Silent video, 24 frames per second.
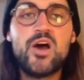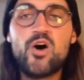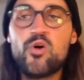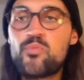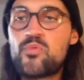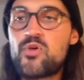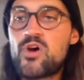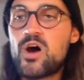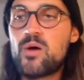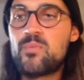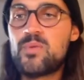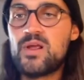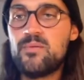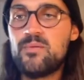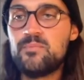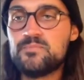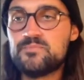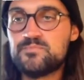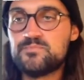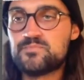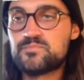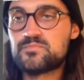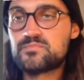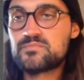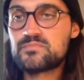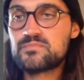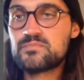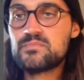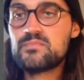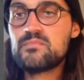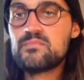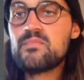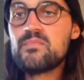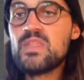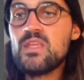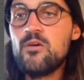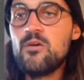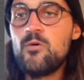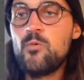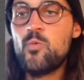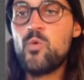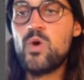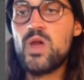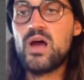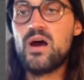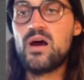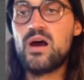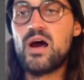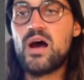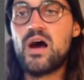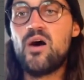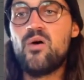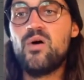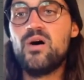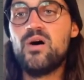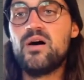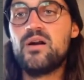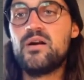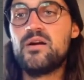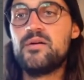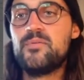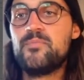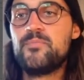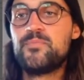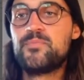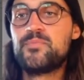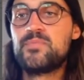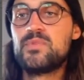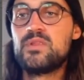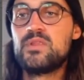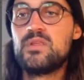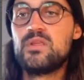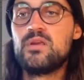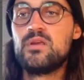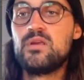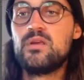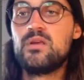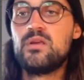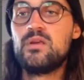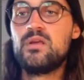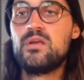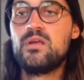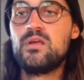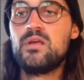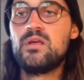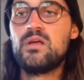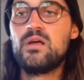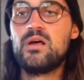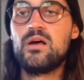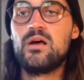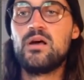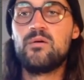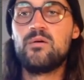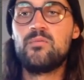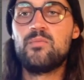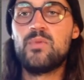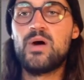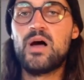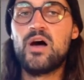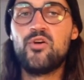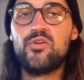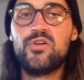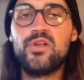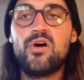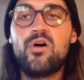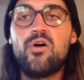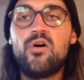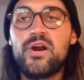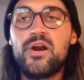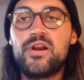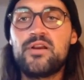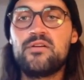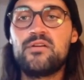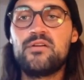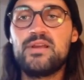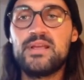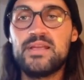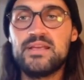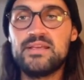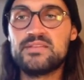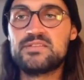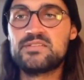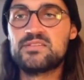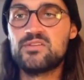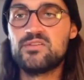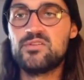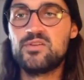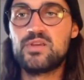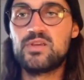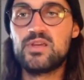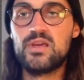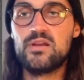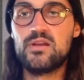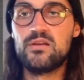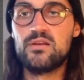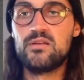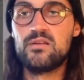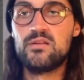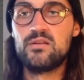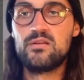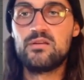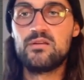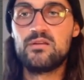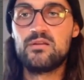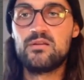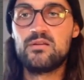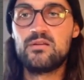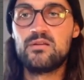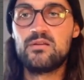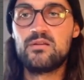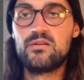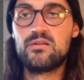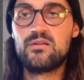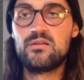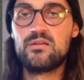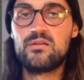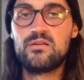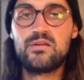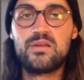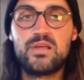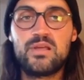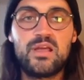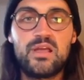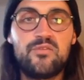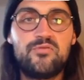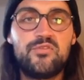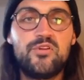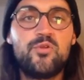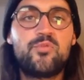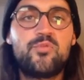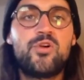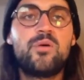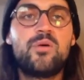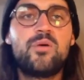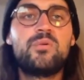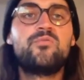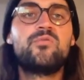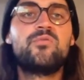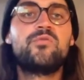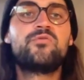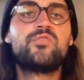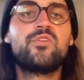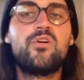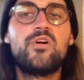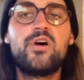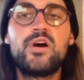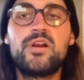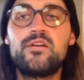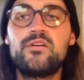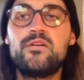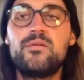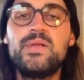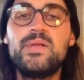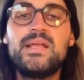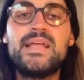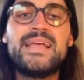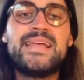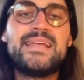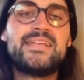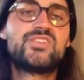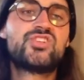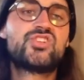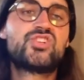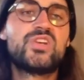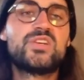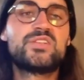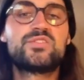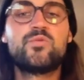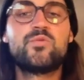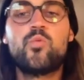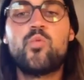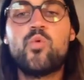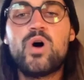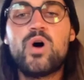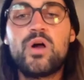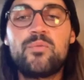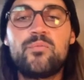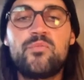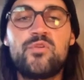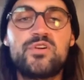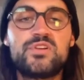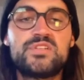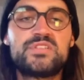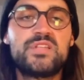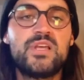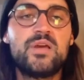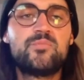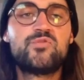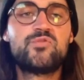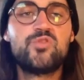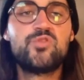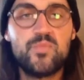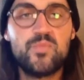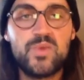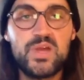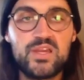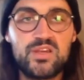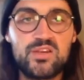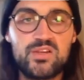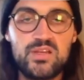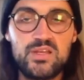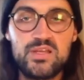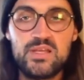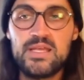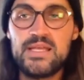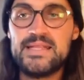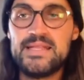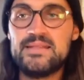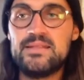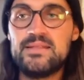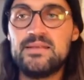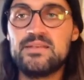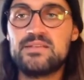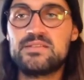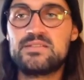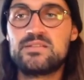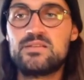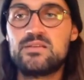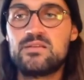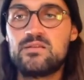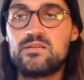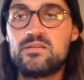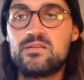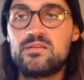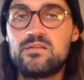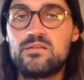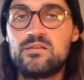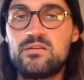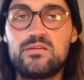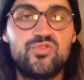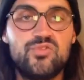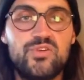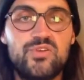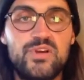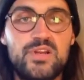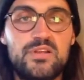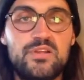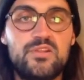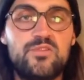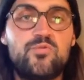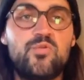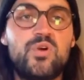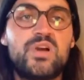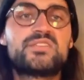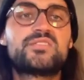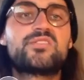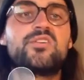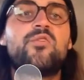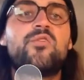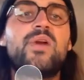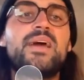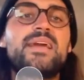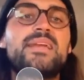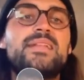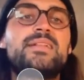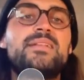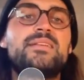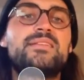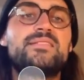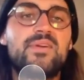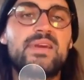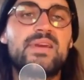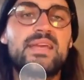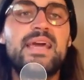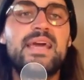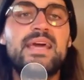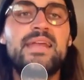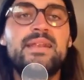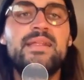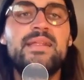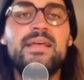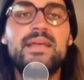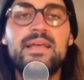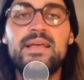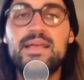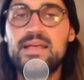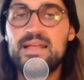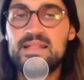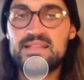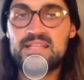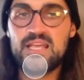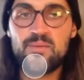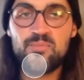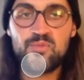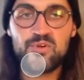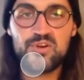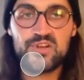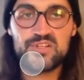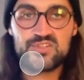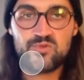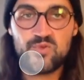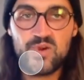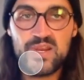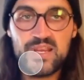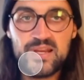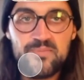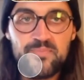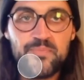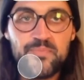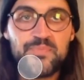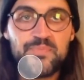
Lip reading: problem where our how the order is, so you can have no problem with the order. It's just one more step to make this sure that it works correctly. So again, tap on the screen